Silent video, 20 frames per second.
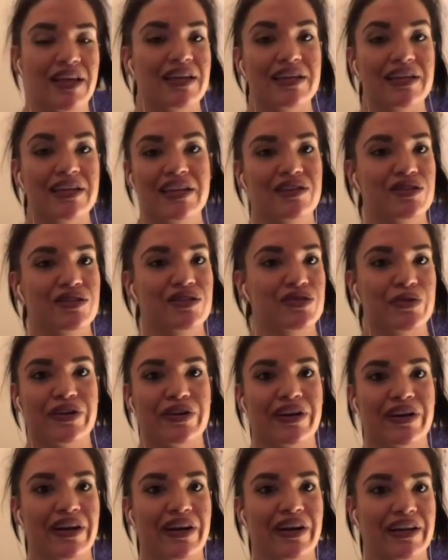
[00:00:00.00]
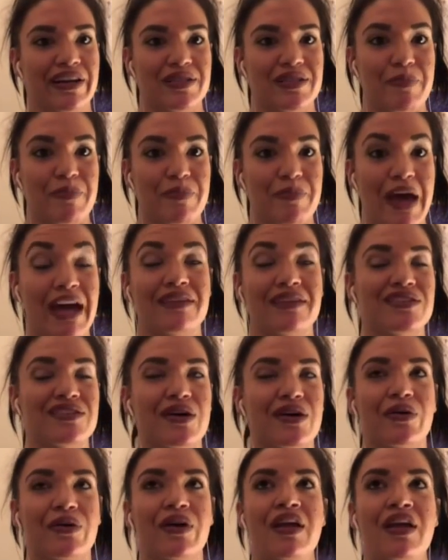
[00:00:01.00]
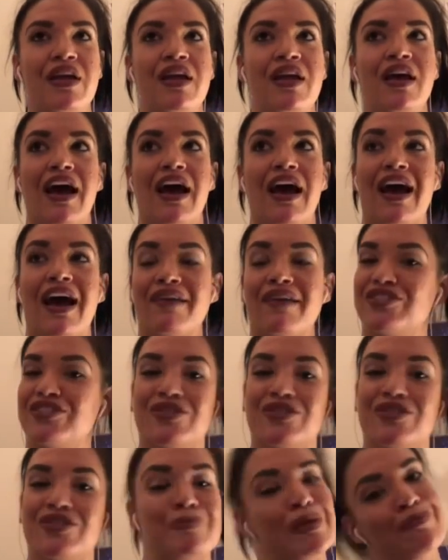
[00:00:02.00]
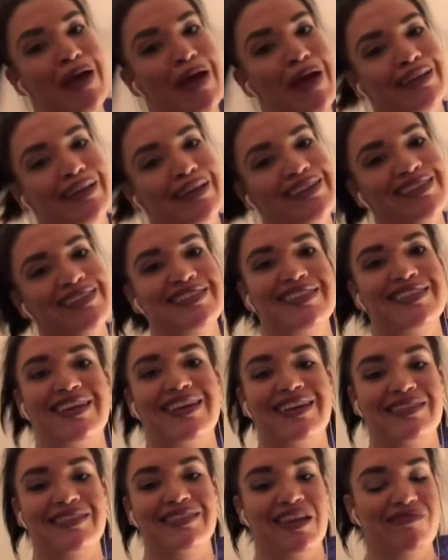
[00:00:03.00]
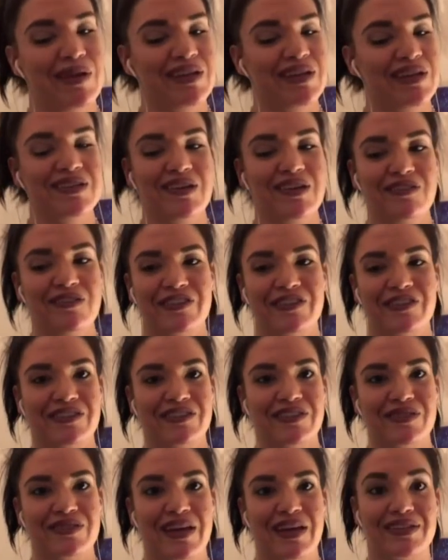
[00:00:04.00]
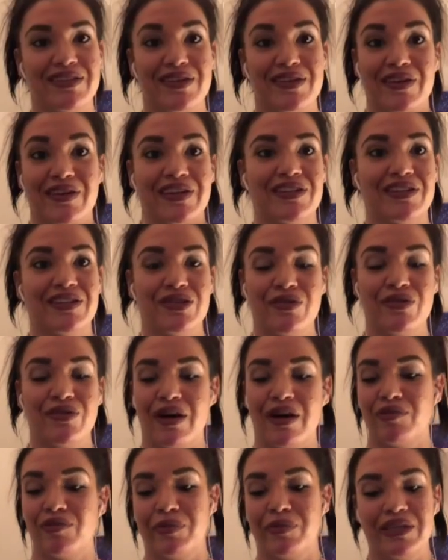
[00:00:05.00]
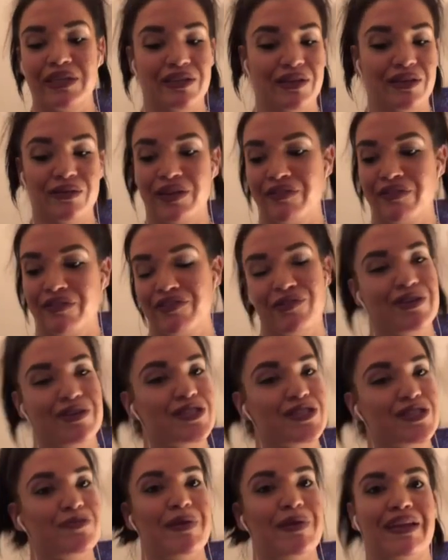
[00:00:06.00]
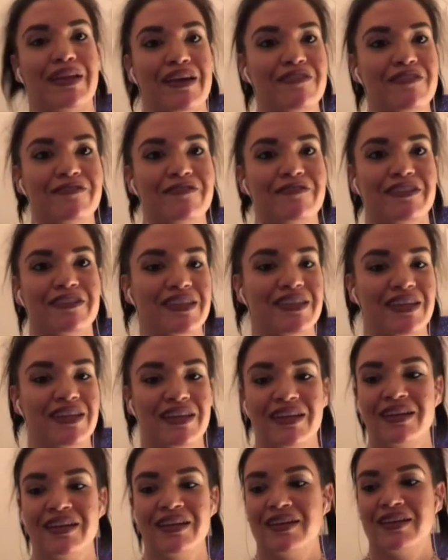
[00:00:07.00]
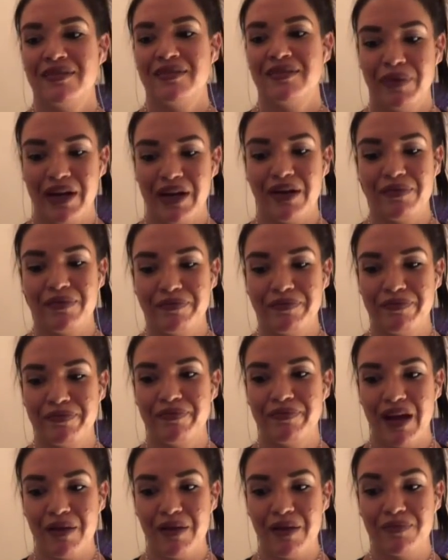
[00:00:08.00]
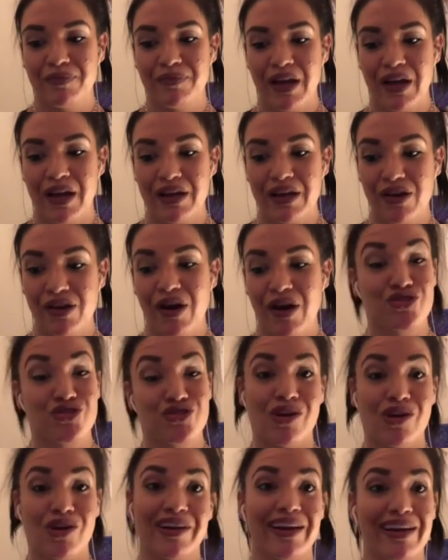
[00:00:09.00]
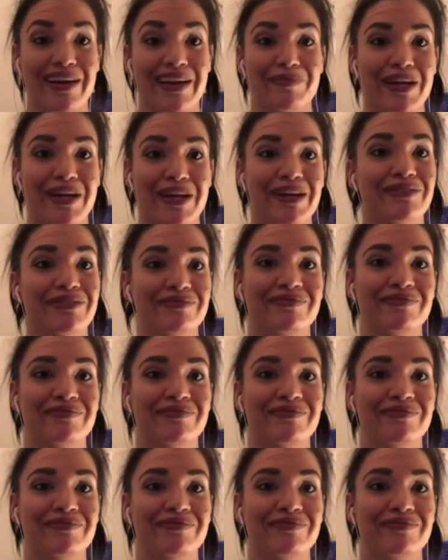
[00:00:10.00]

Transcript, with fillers: eating disorder, and it's bad. So I have to just be balanced and love myself, and that's all I can do. I will be dealing with it for the rest of my life. And, but I know how strong I am now,